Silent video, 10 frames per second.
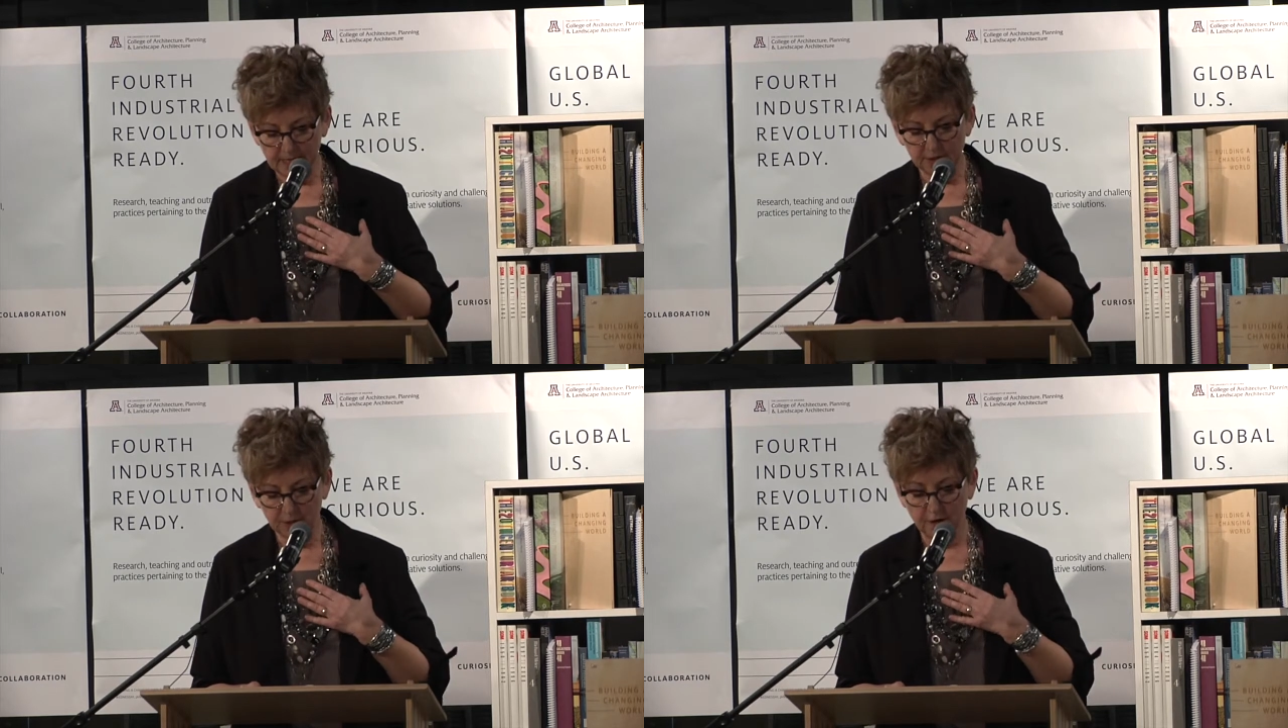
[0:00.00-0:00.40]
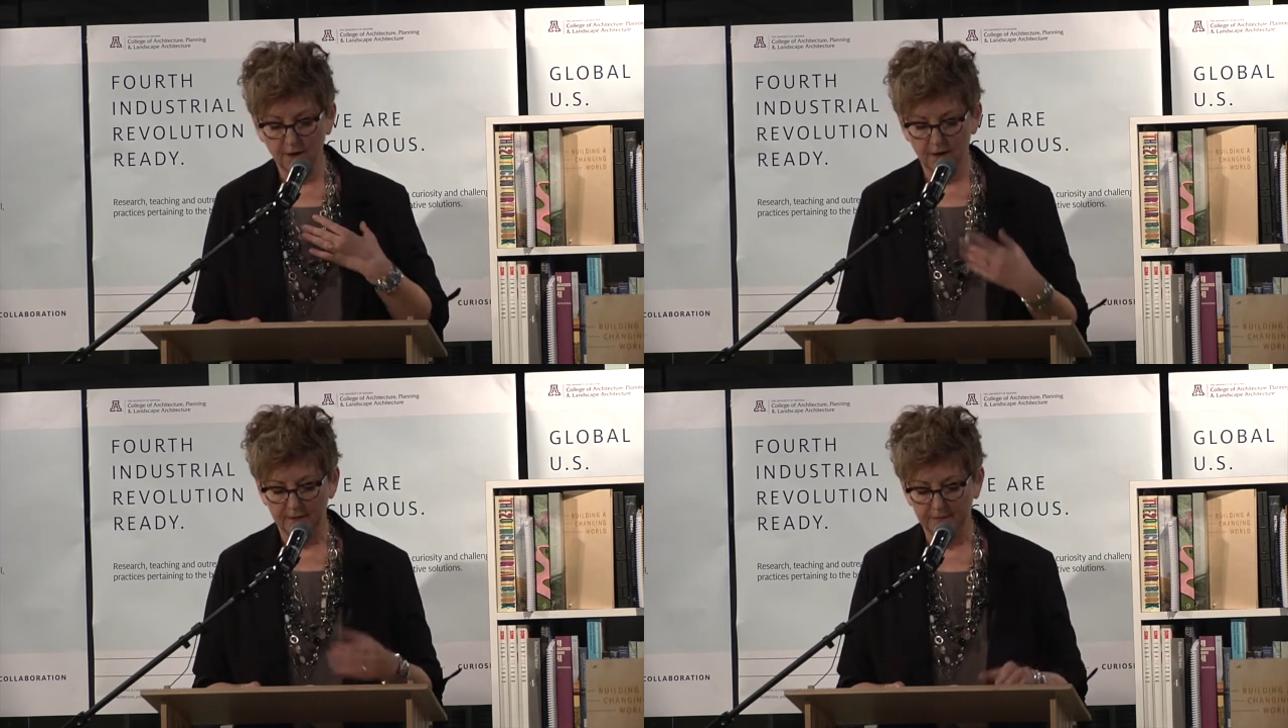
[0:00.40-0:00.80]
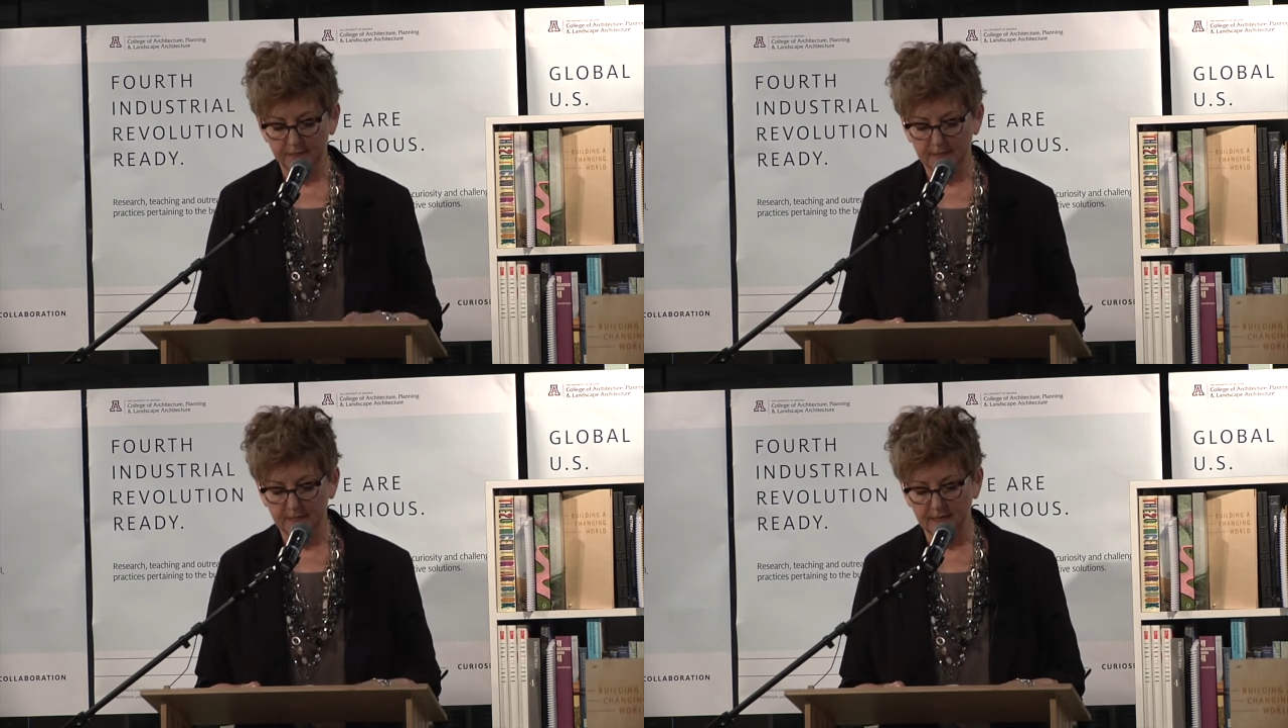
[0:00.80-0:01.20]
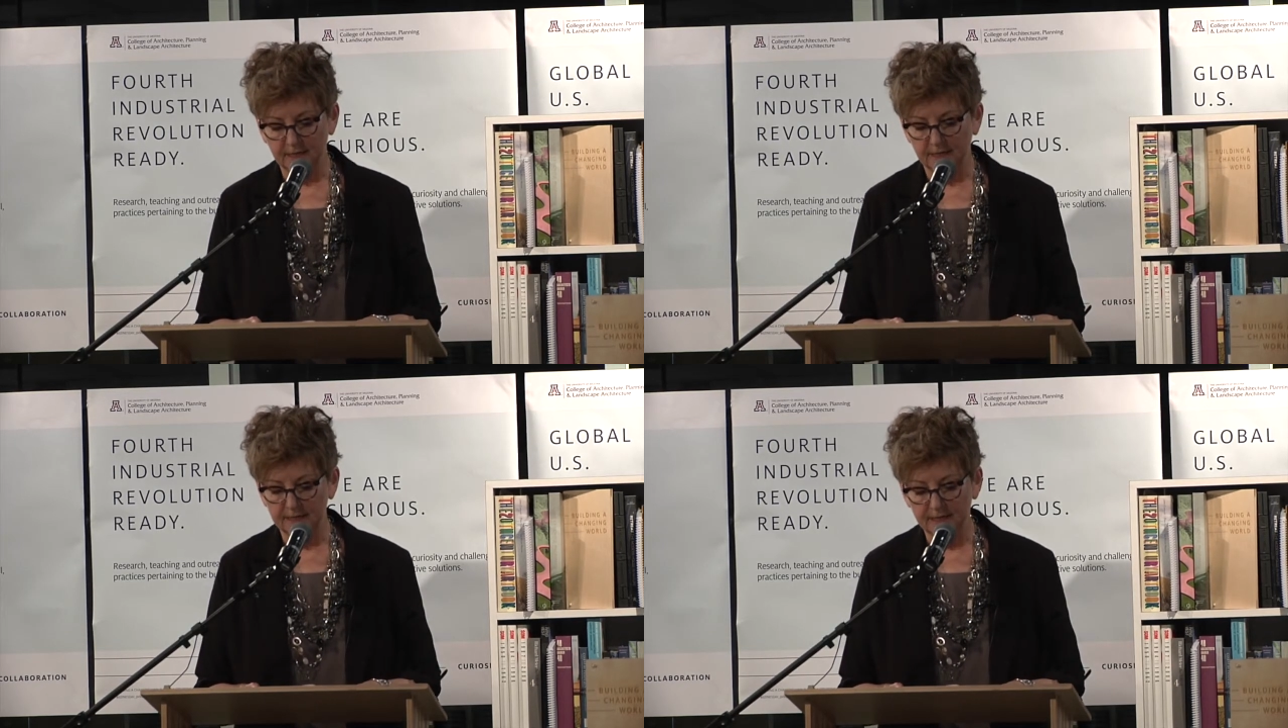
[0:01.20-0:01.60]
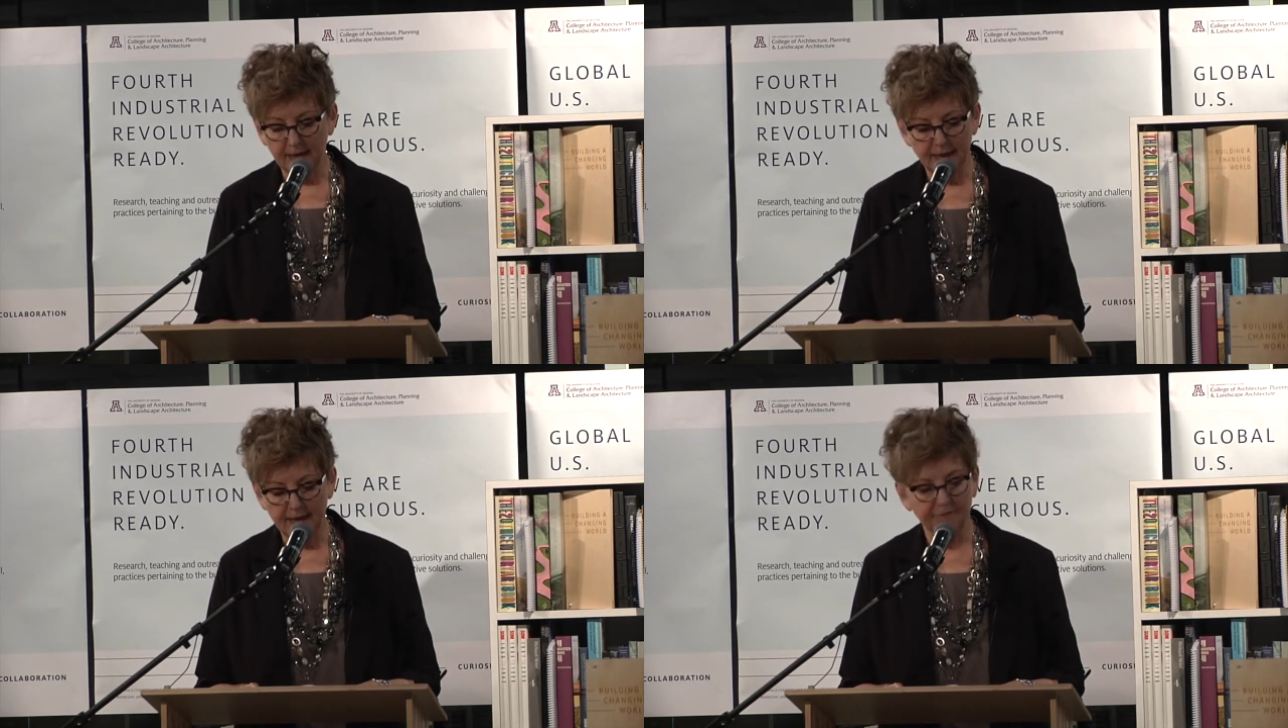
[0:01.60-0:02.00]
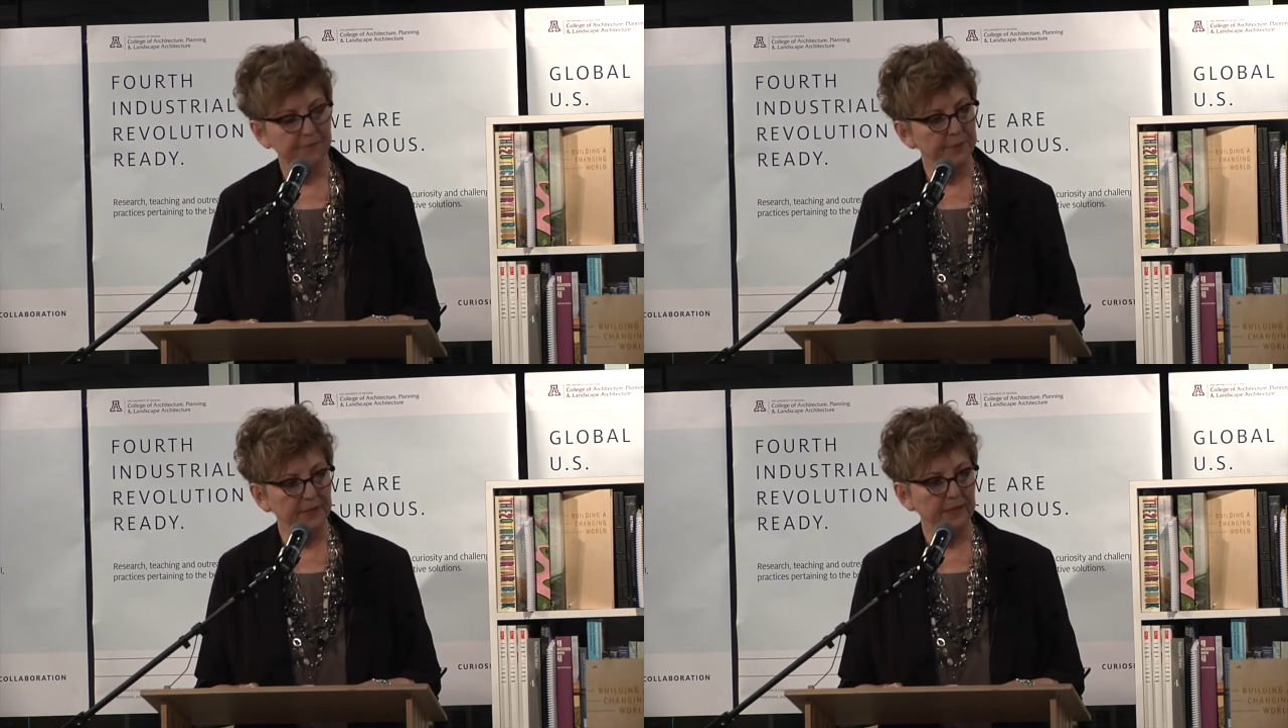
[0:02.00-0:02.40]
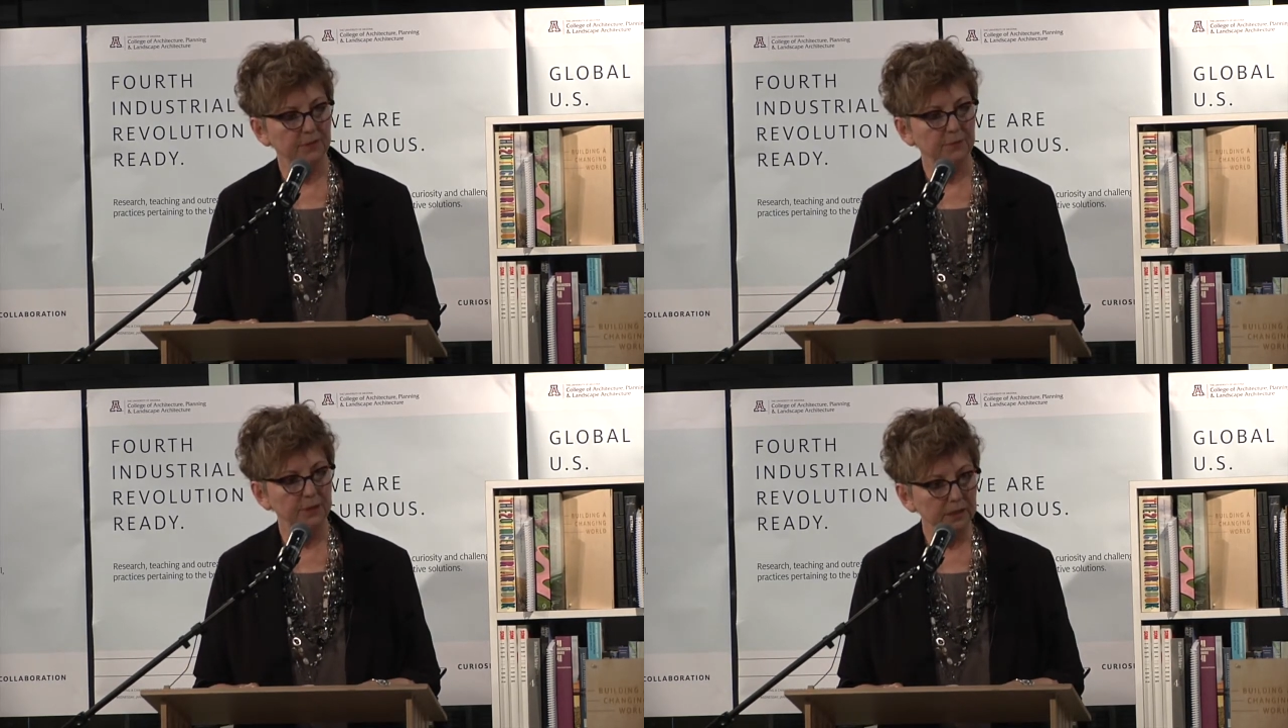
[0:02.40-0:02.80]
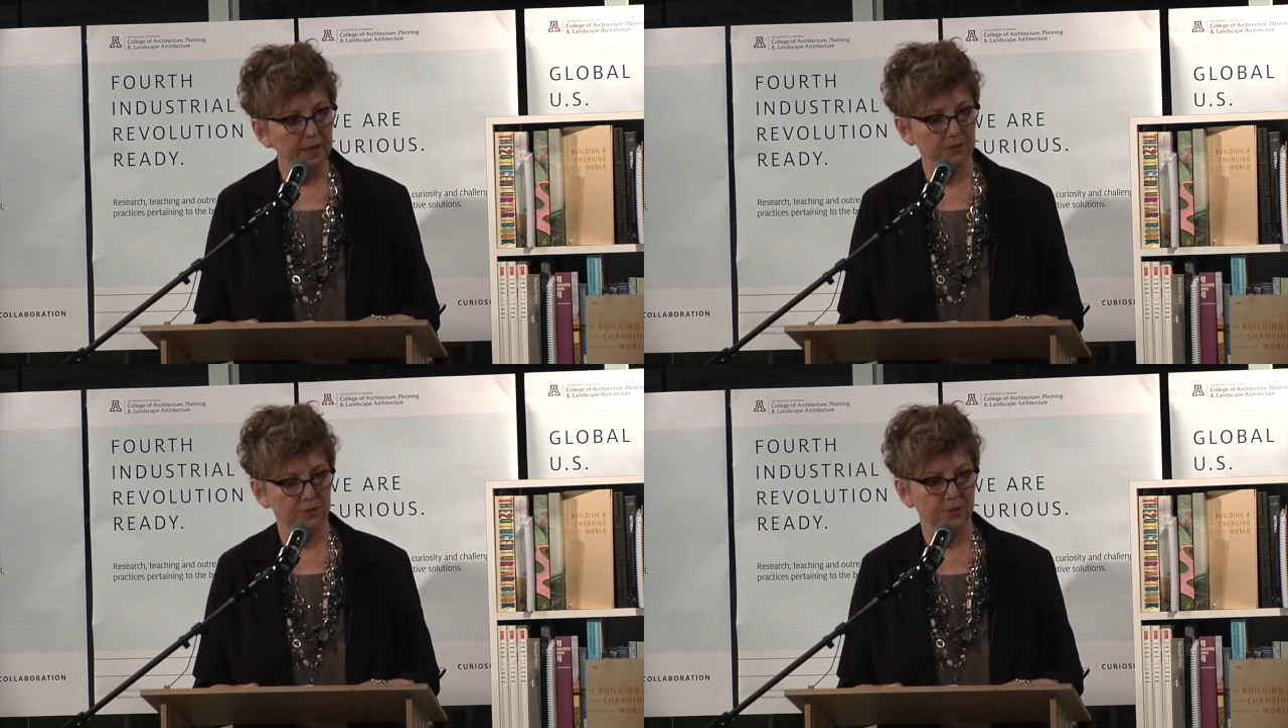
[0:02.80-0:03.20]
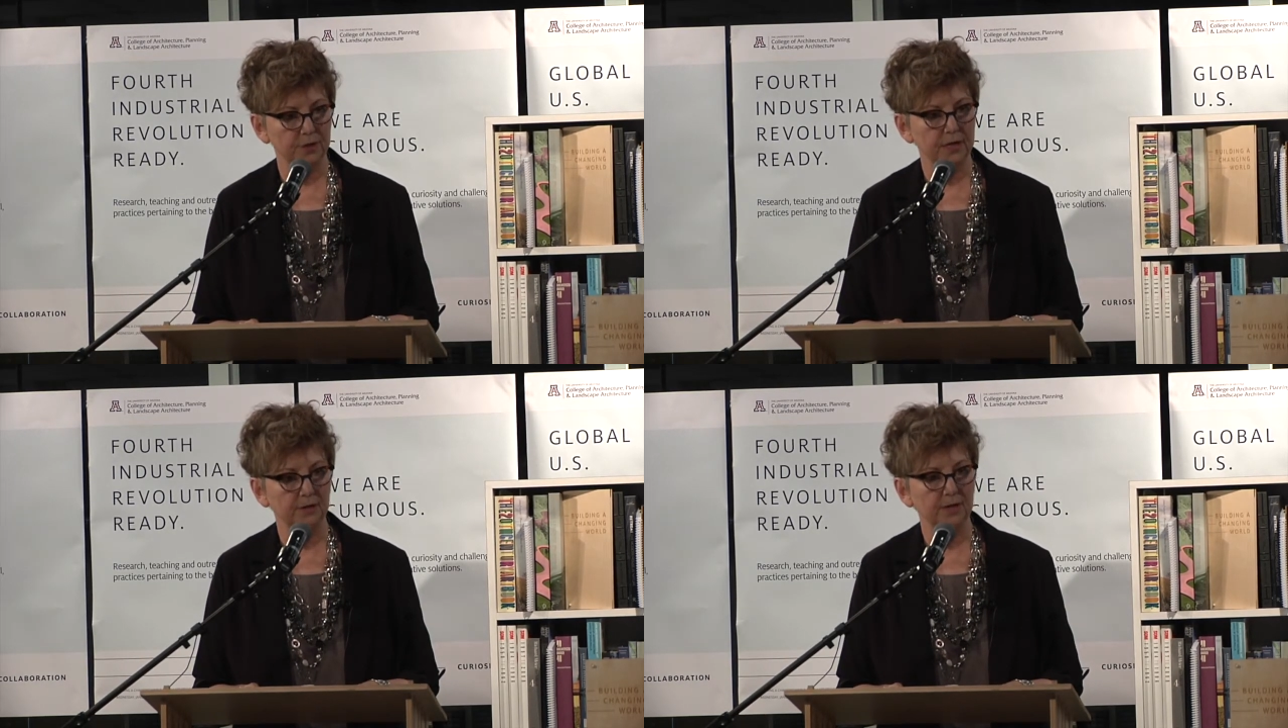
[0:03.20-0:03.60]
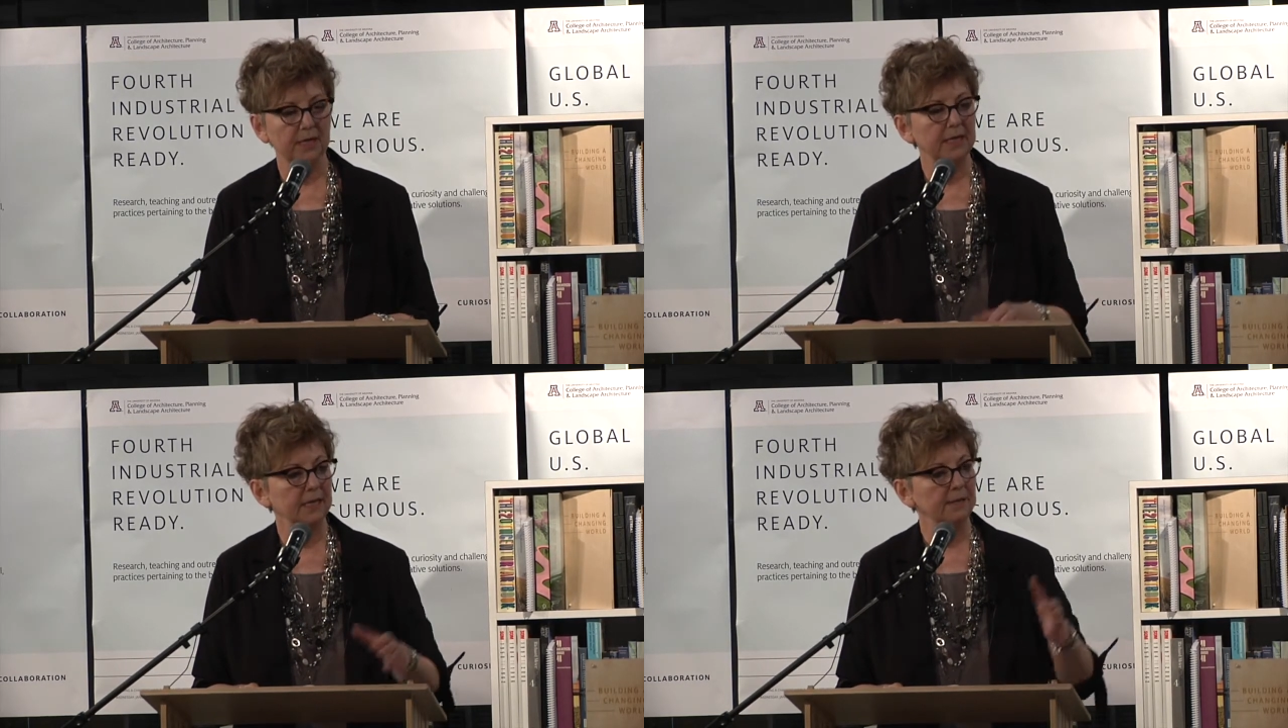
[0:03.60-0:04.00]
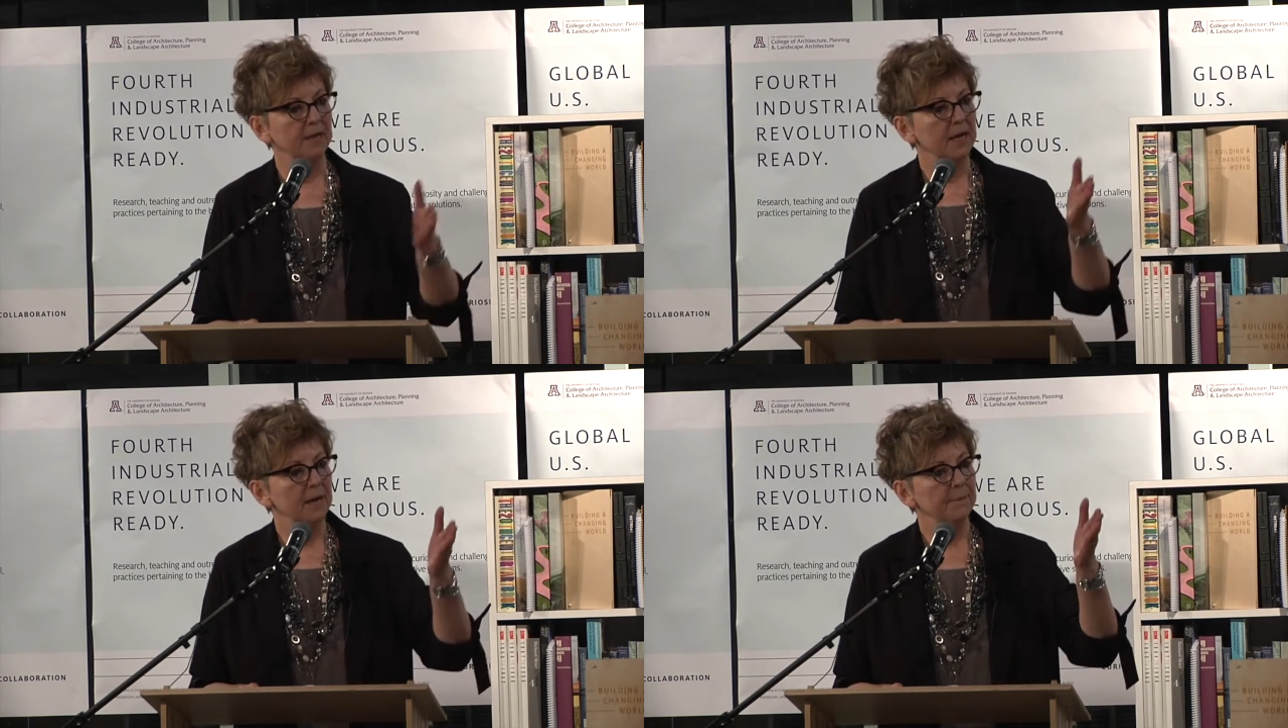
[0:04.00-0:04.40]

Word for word: HR office and have been really extraordinary in